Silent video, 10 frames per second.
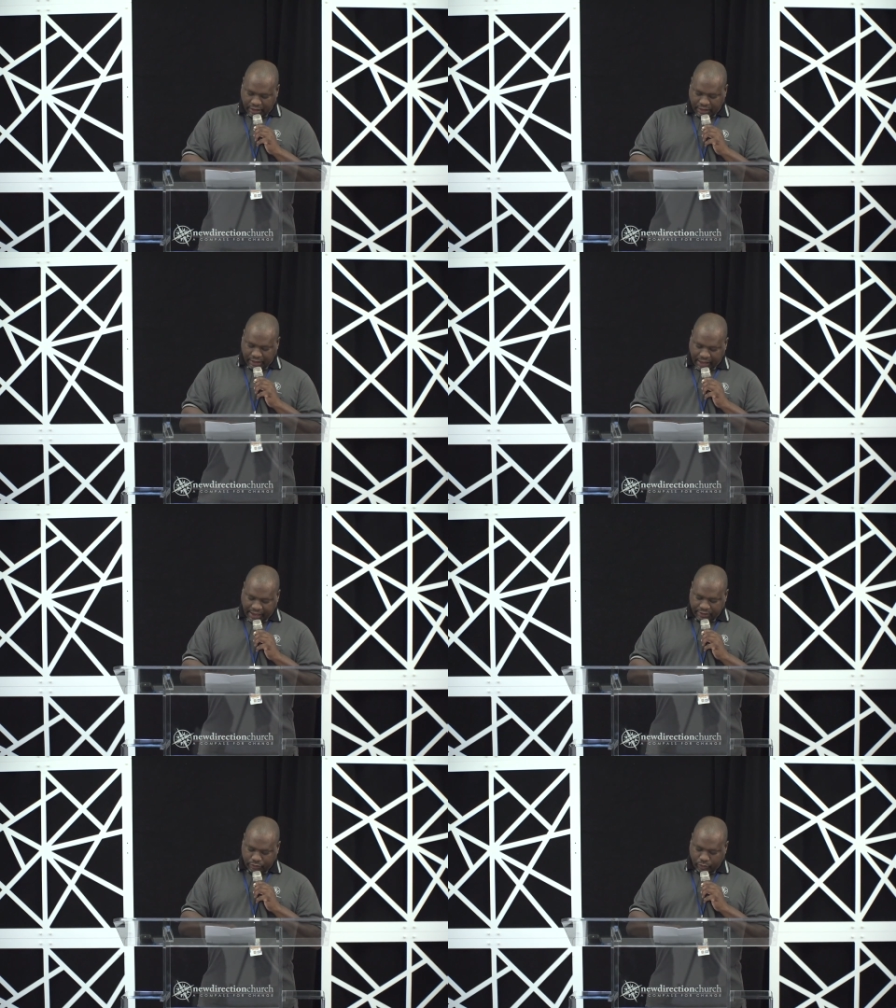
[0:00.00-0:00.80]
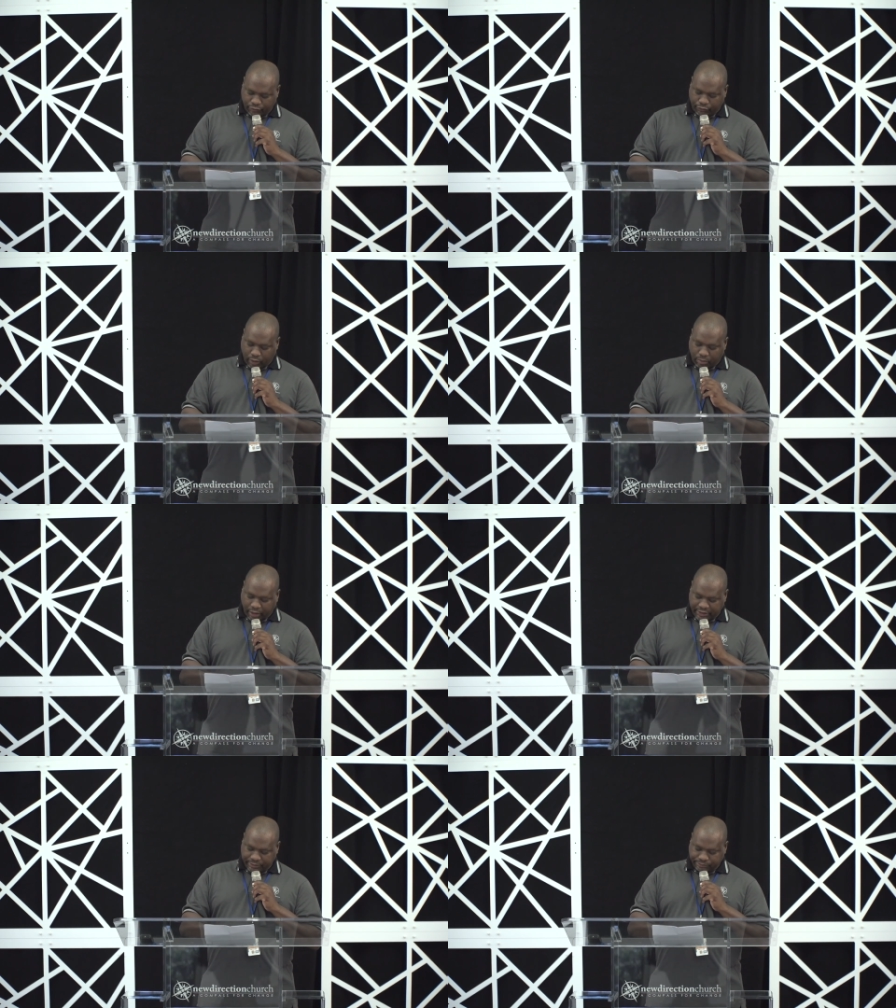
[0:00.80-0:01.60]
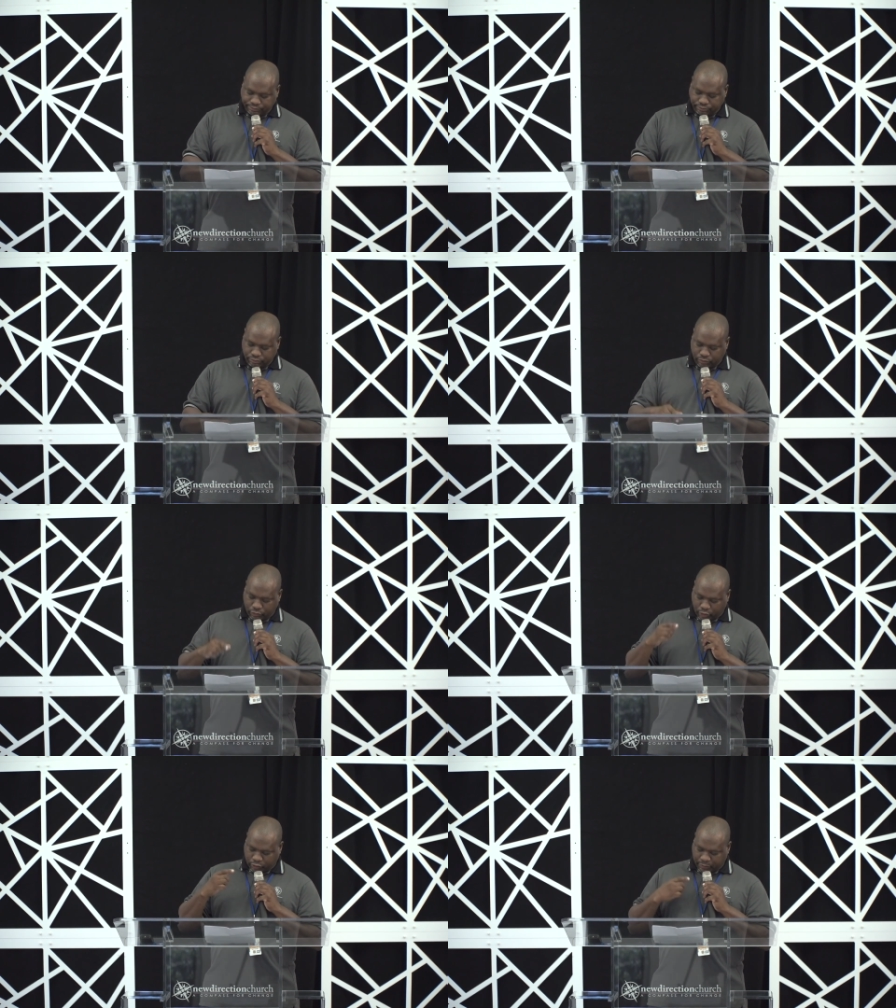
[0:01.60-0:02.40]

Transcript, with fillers: in line with your body, your